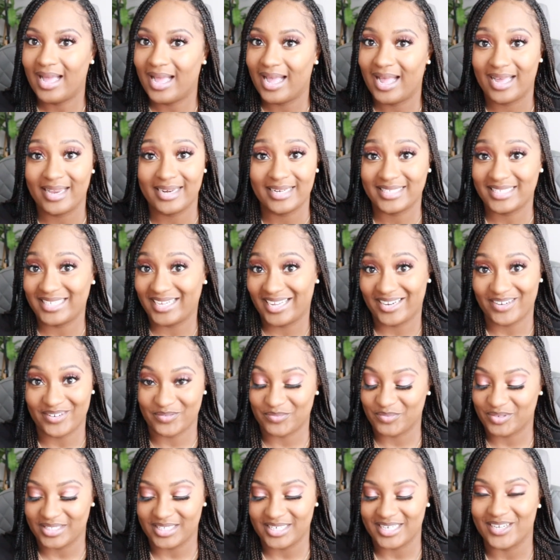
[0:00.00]
Honestly, I
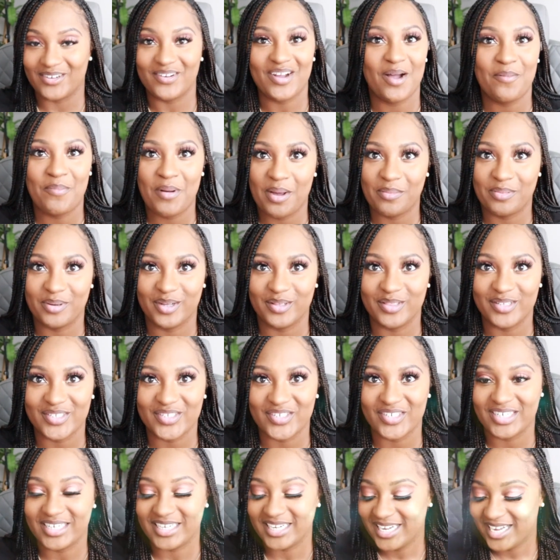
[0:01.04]
don't really know. I'll pop it on the
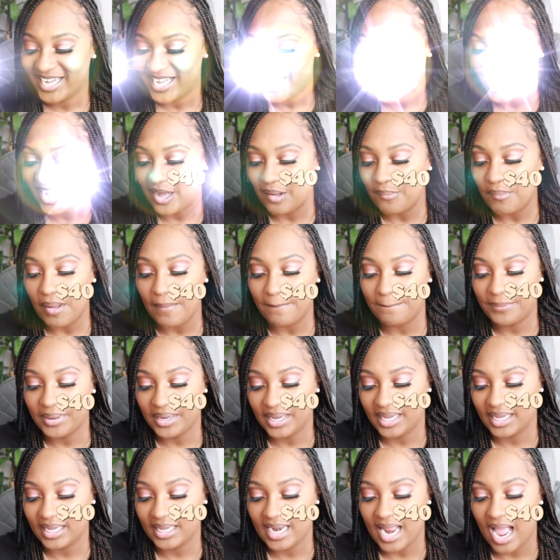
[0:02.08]
screen.
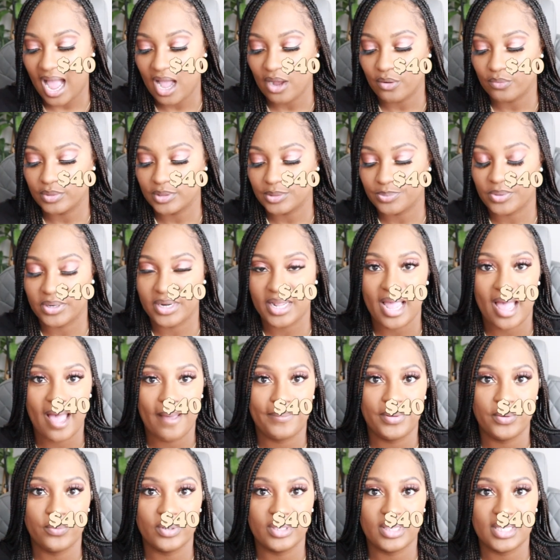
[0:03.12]
But I was pretty
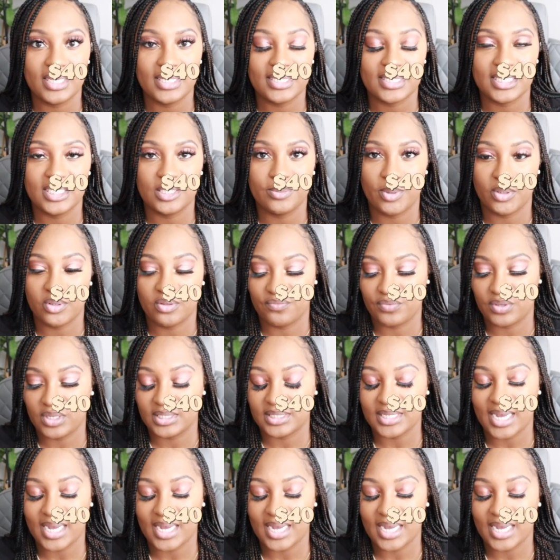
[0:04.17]
happy with this because both of these